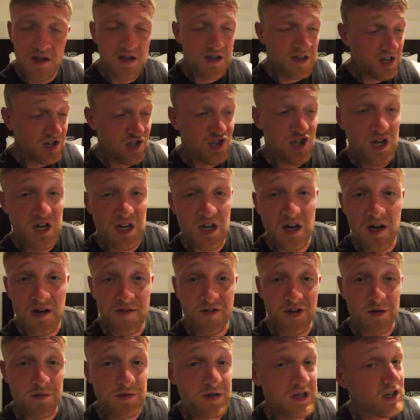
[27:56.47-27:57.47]
Didn't cheat
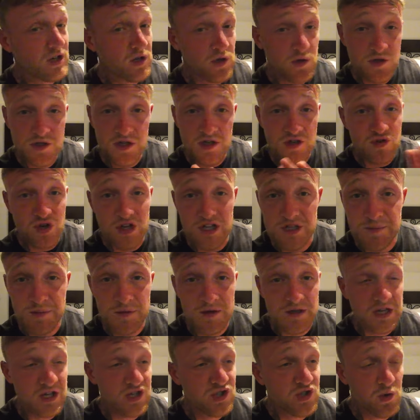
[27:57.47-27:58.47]
either. We didn't use it
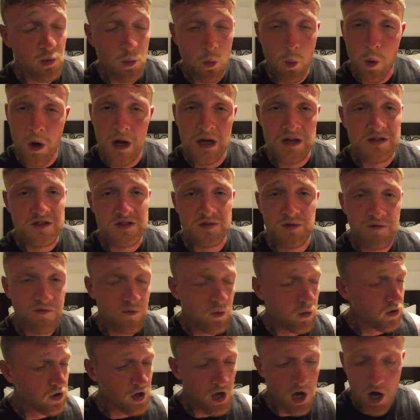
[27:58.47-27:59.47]
transportation once. We've
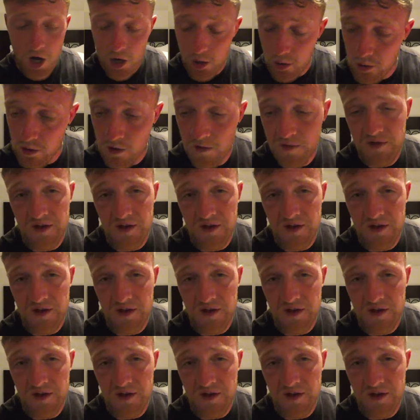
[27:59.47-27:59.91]
walked the whole